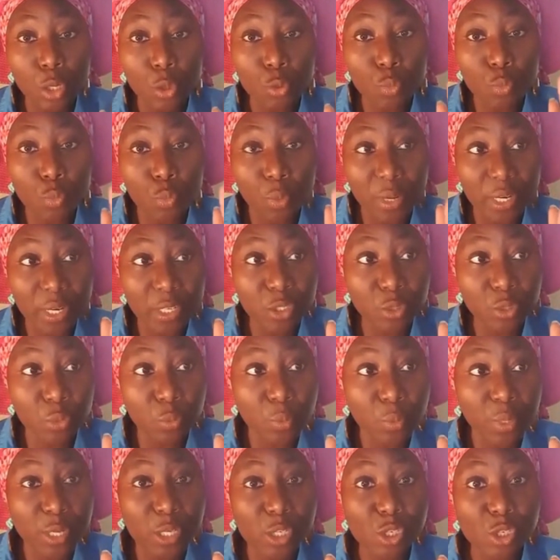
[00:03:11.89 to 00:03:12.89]

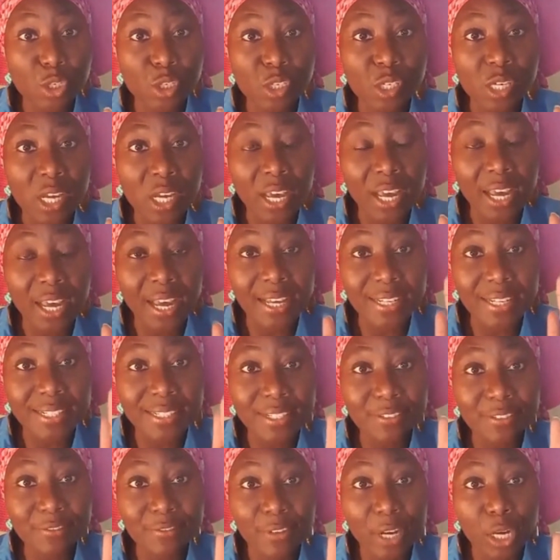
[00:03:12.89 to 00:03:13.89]
restoration,
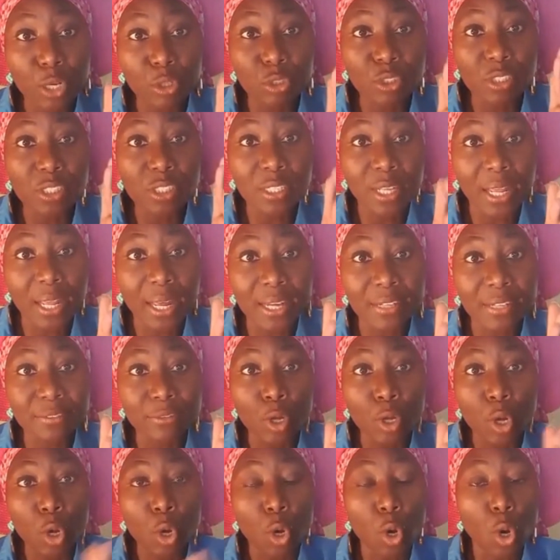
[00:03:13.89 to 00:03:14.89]
undefiled love
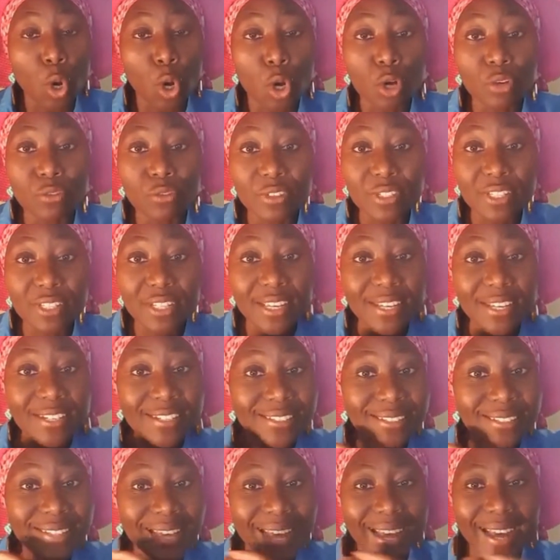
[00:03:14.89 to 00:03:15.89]
over the
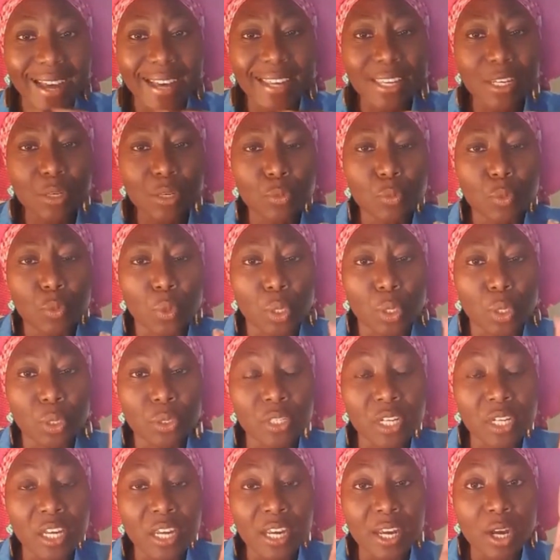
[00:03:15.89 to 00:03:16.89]
entire world,